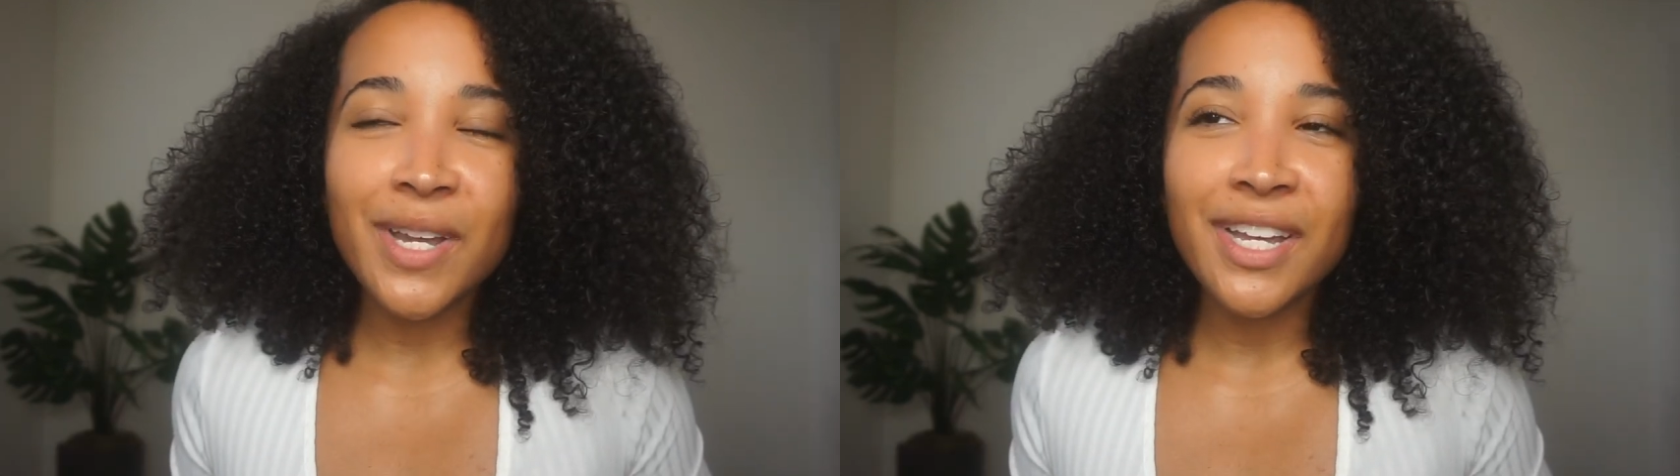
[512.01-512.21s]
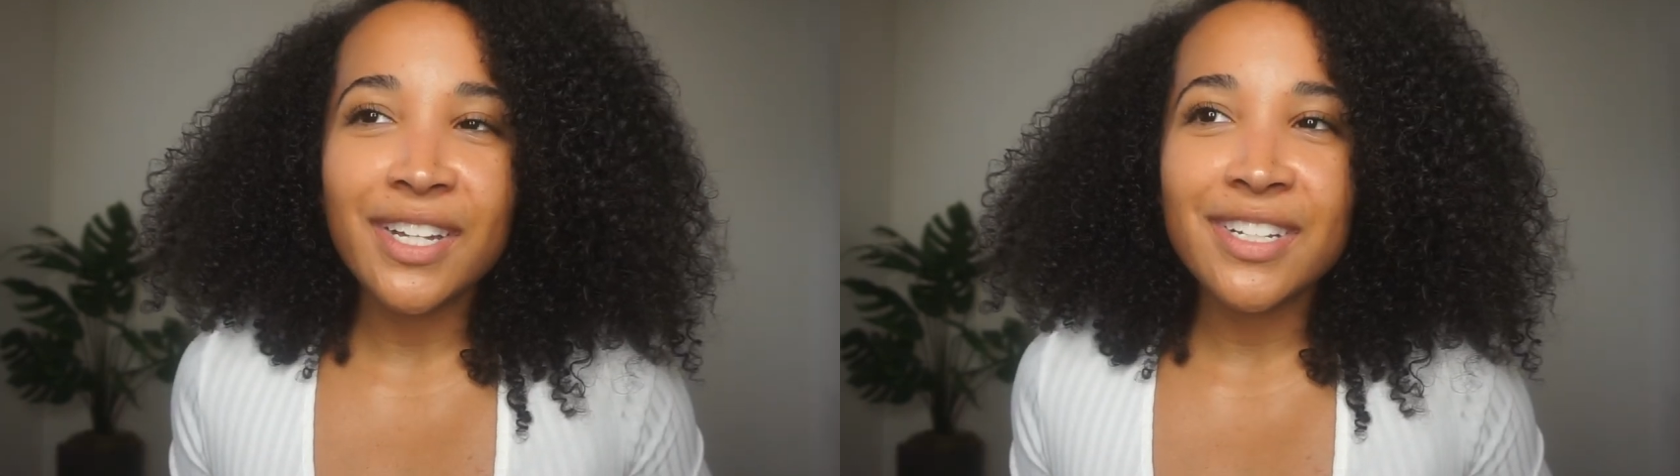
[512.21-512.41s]

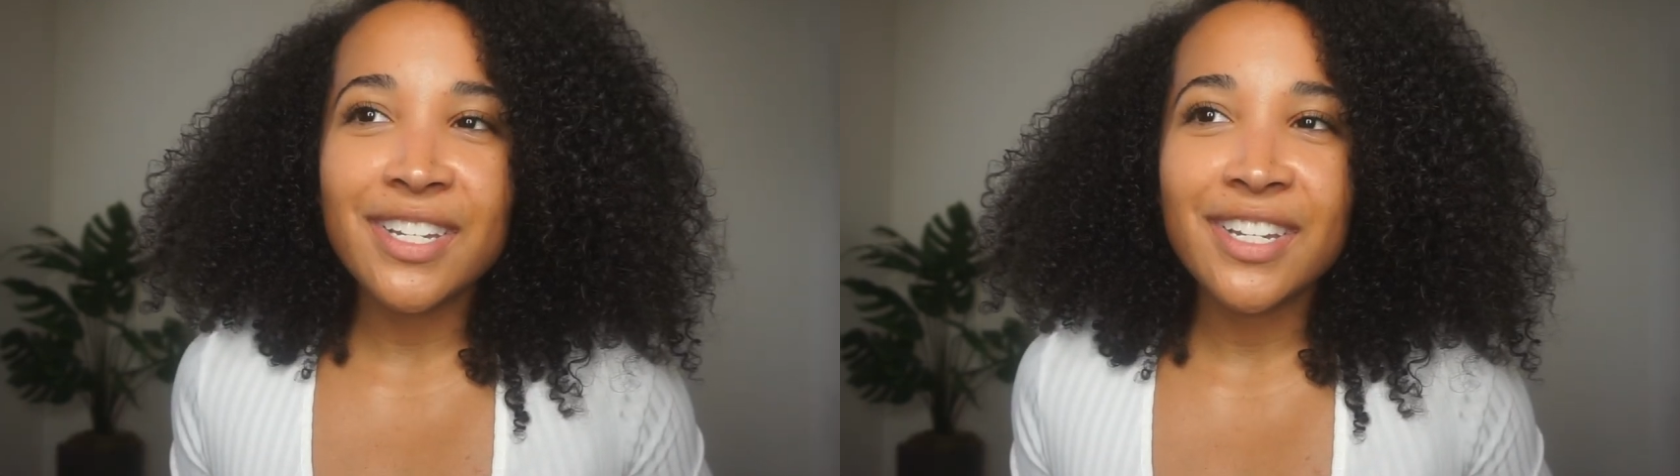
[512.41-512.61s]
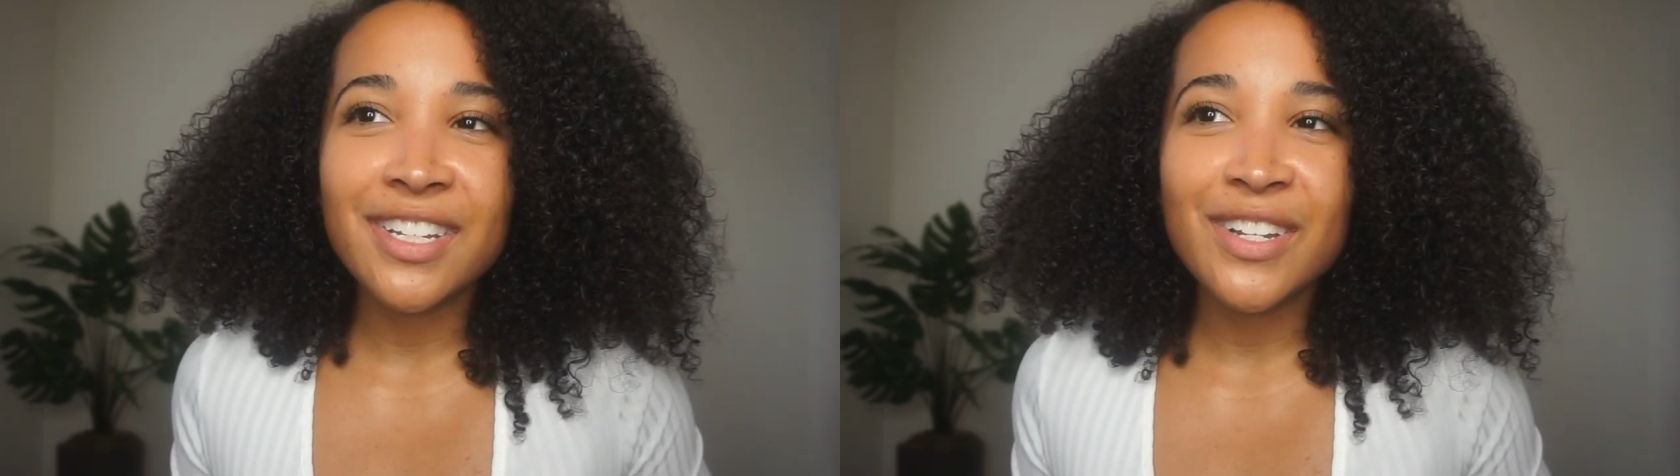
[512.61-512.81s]

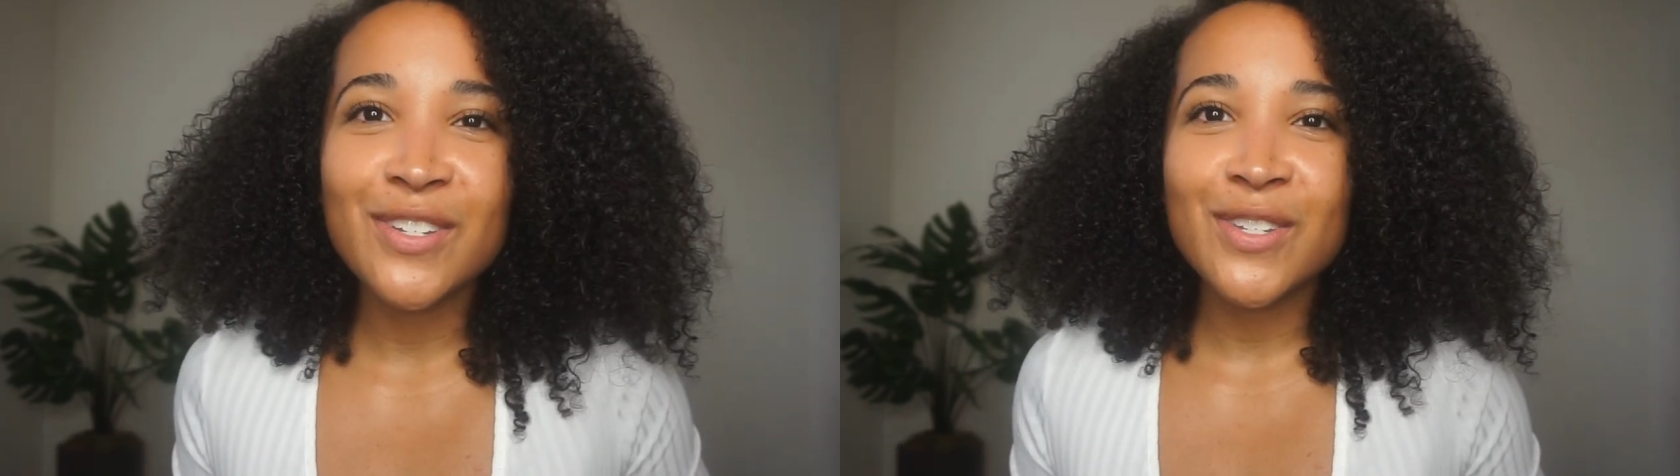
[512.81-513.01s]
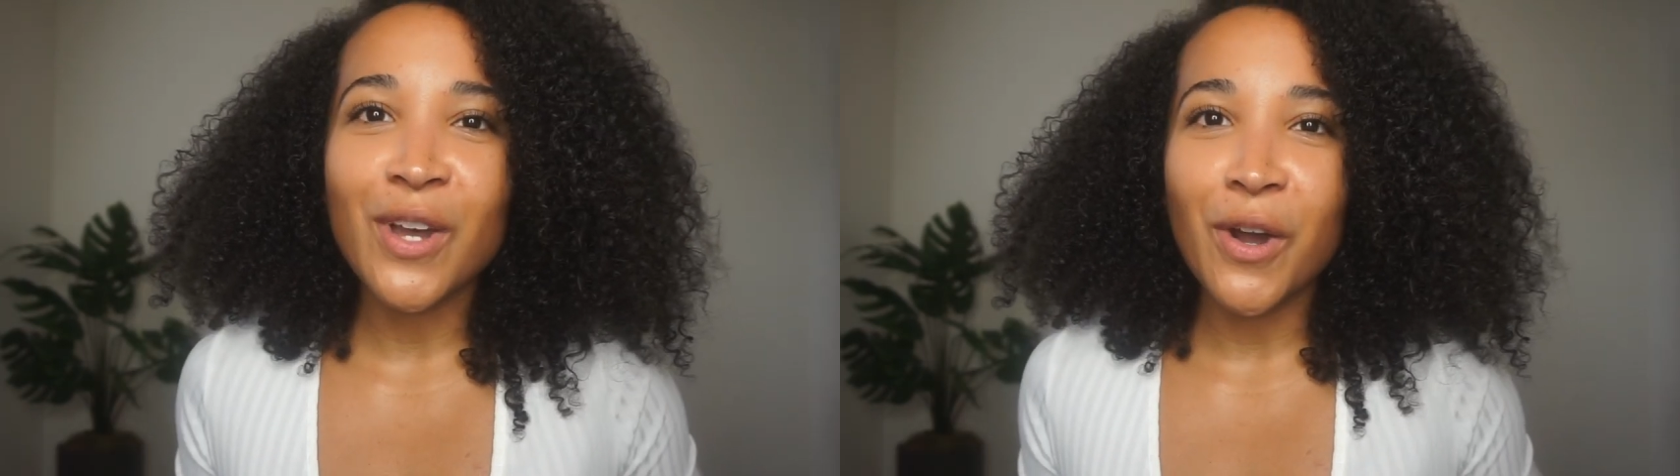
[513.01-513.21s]
it.
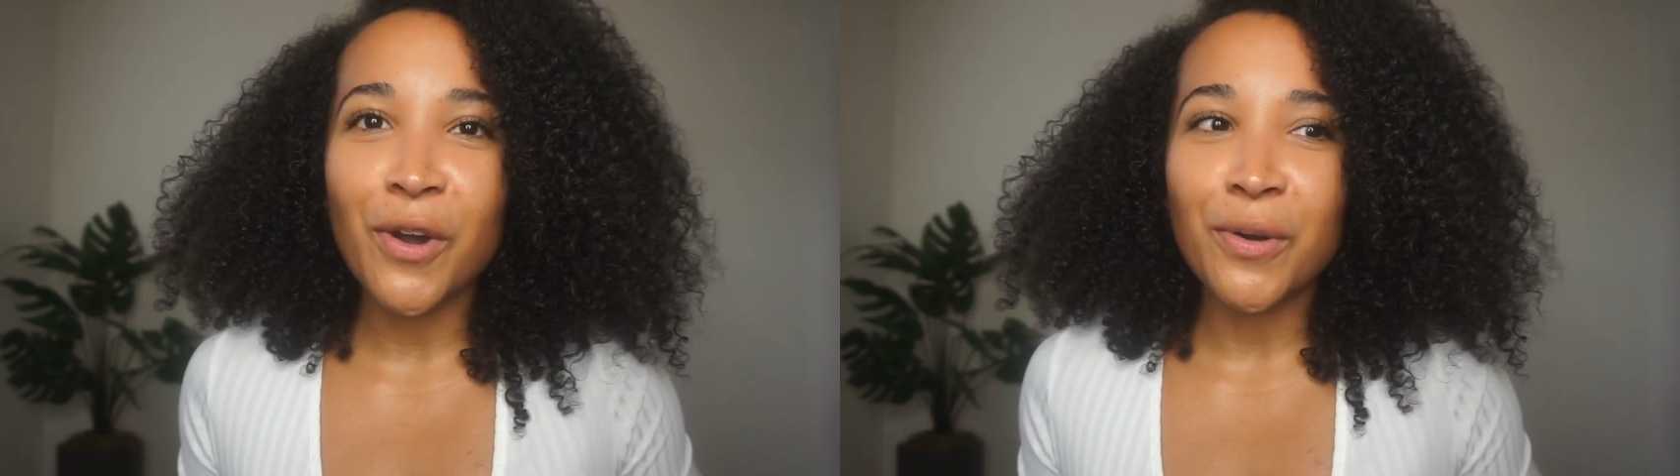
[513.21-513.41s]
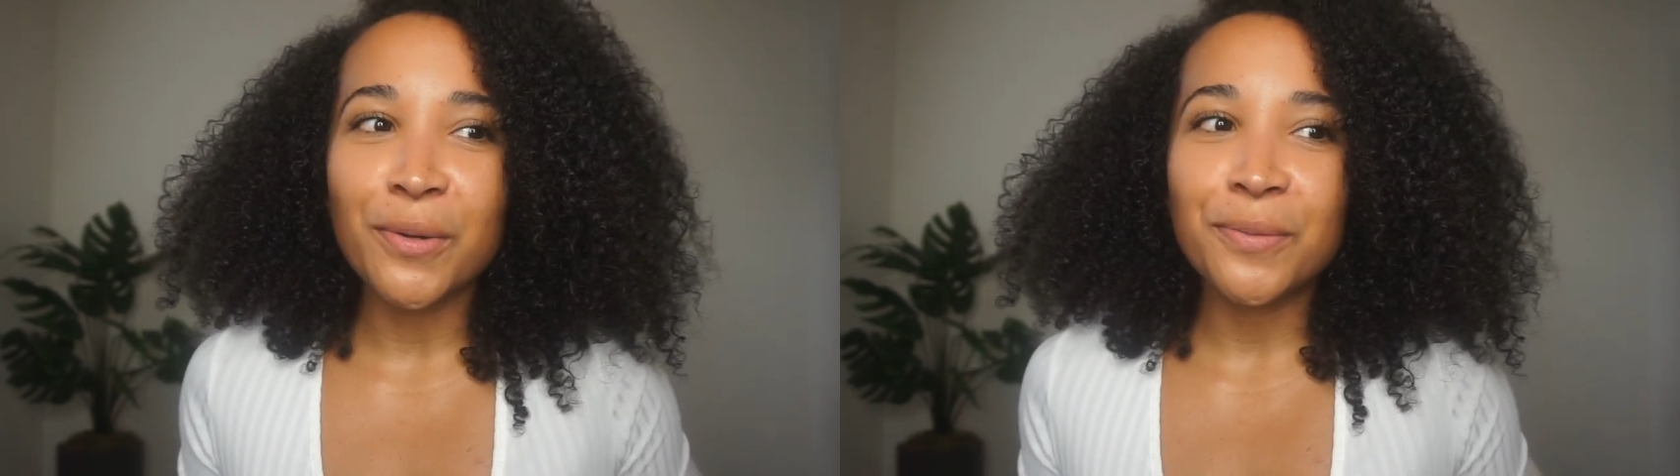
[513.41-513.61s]

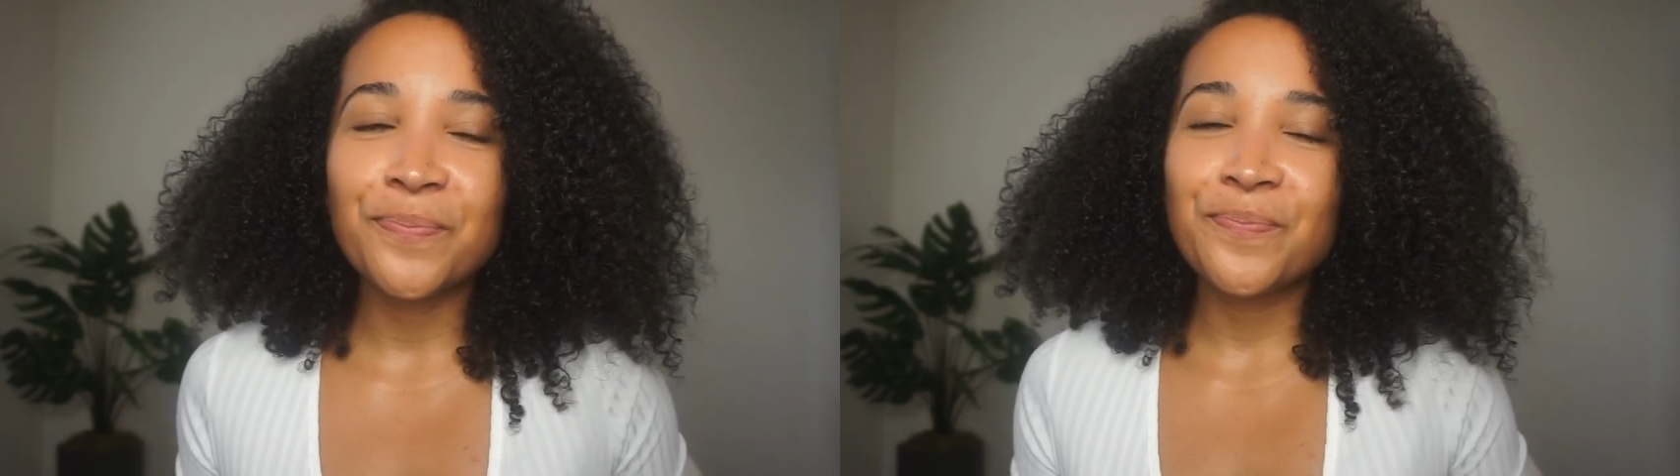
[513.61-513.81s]
So